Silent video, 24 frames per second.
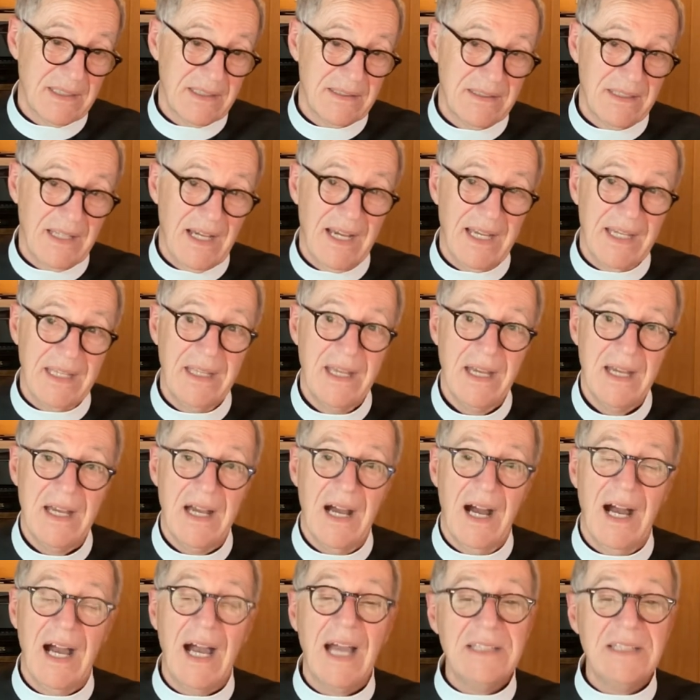And I,
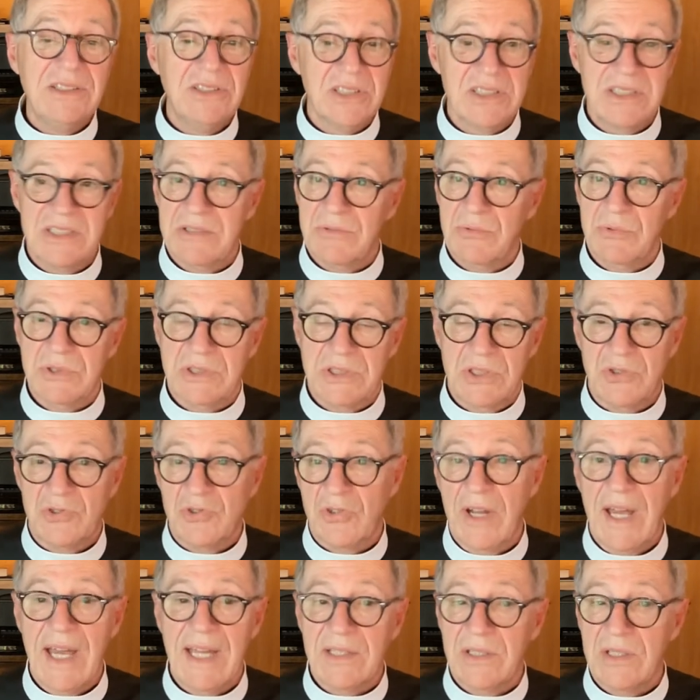I just was
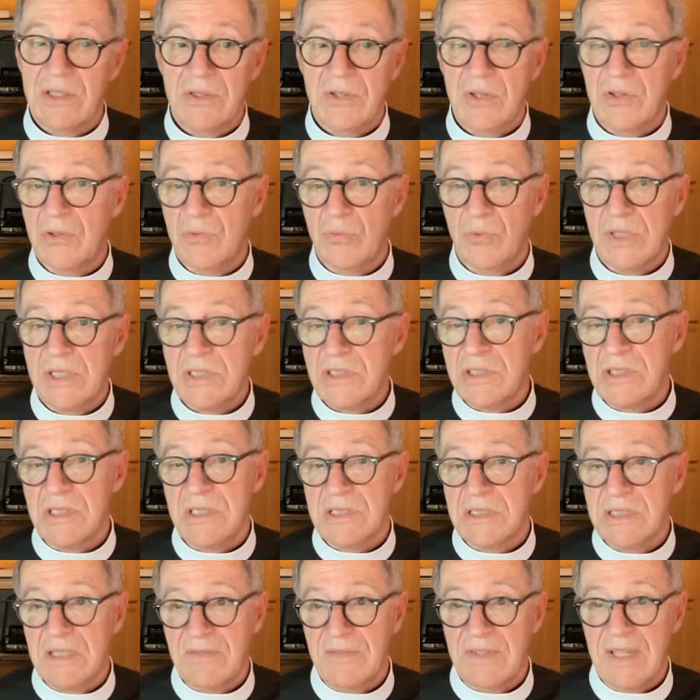attracted to the
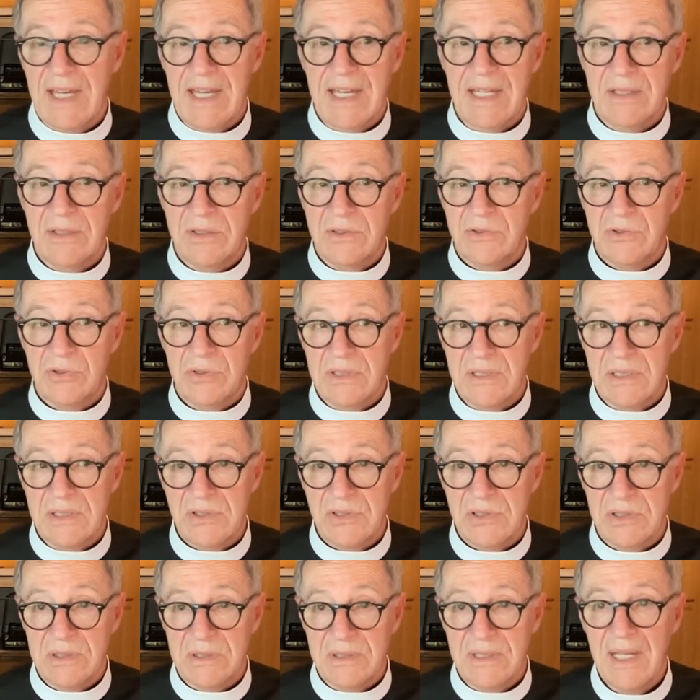richness of that
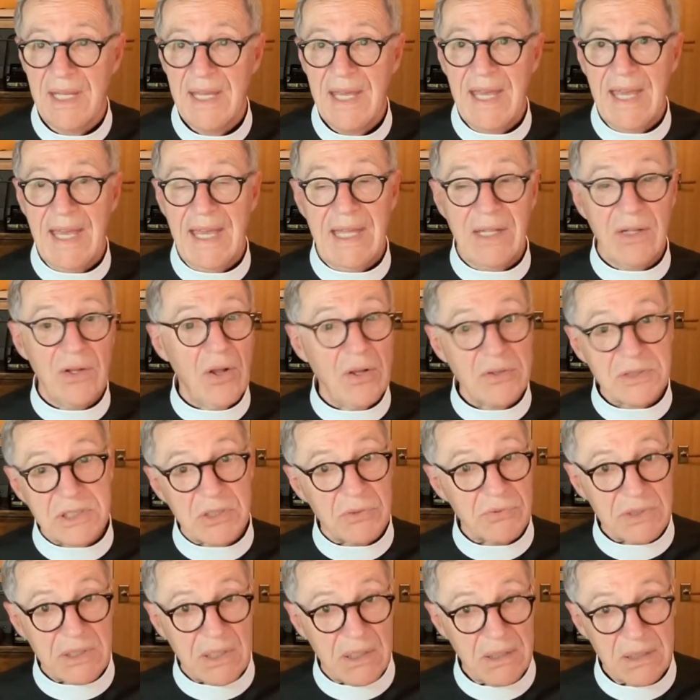tradition and
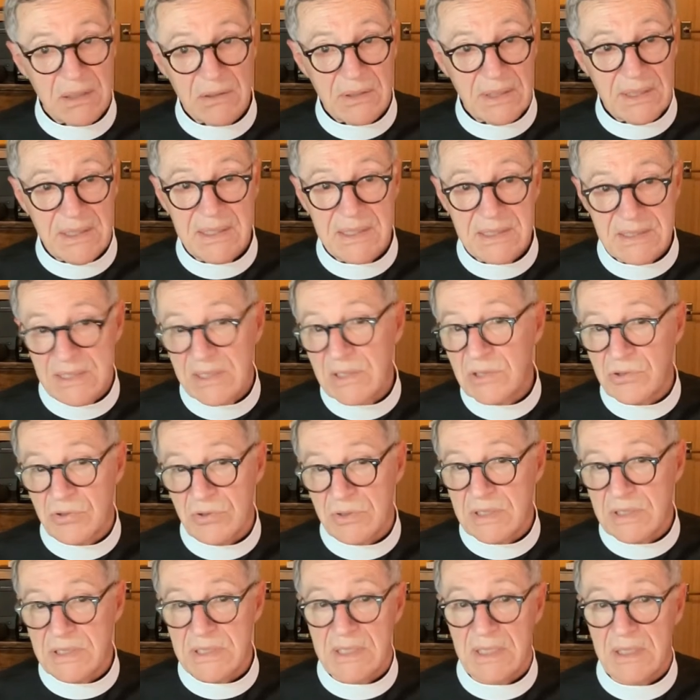also clearly his
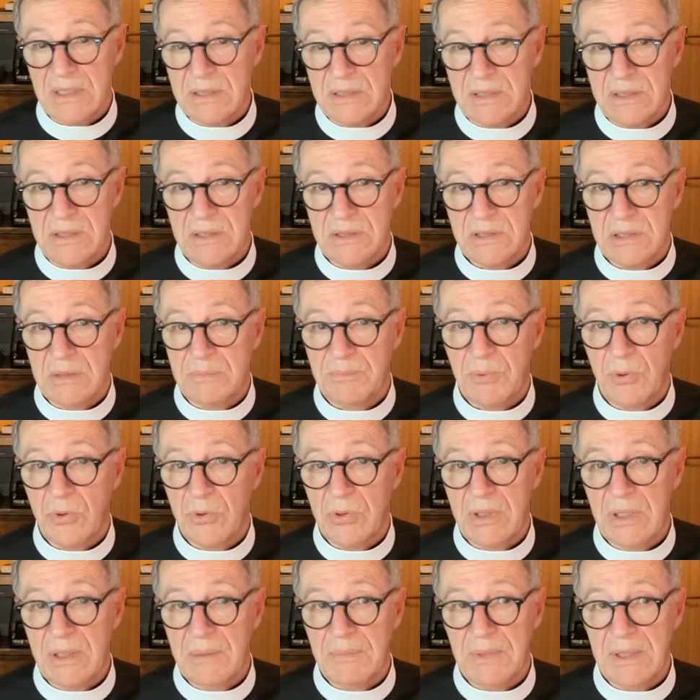interest in
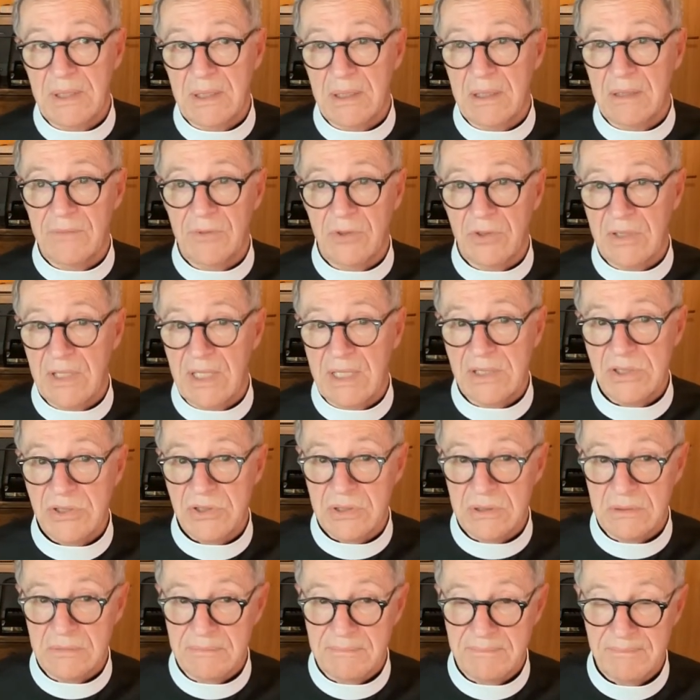supporting me in a
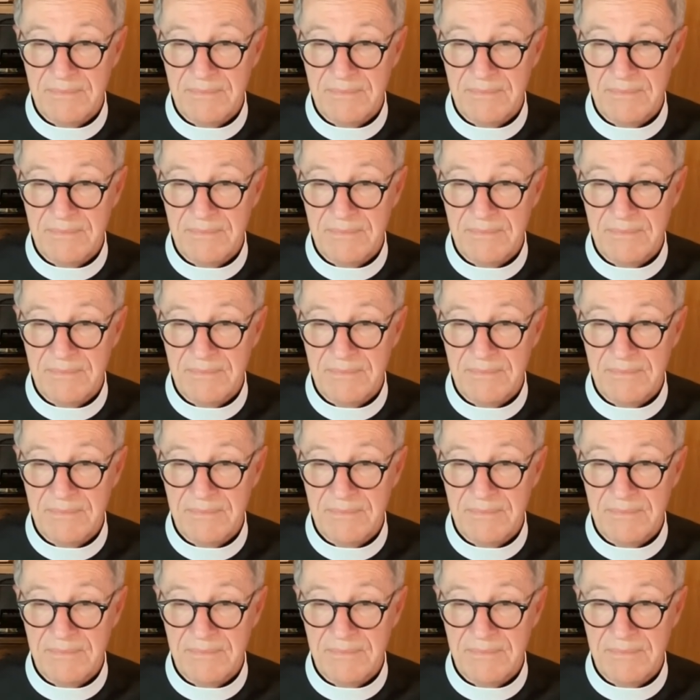vocation.